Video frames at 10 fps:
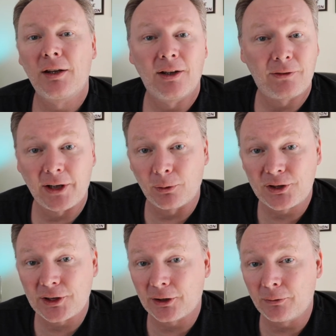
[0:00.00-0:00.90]
If they
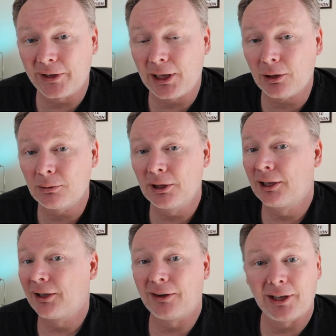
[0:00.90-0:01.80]
don't stay on the video,
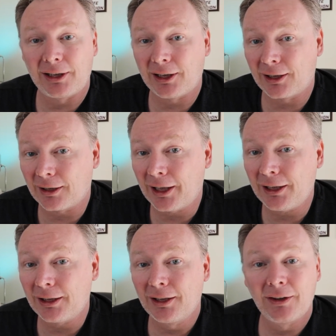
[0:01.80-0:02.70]
they can't
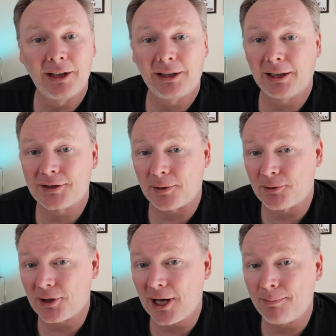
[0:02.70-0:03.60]
like, they can't
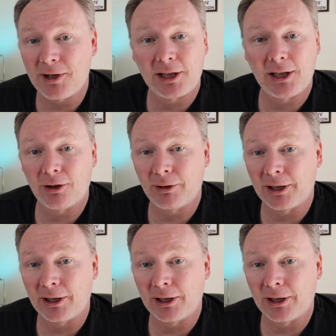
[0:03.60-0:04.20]
subscribe, they can't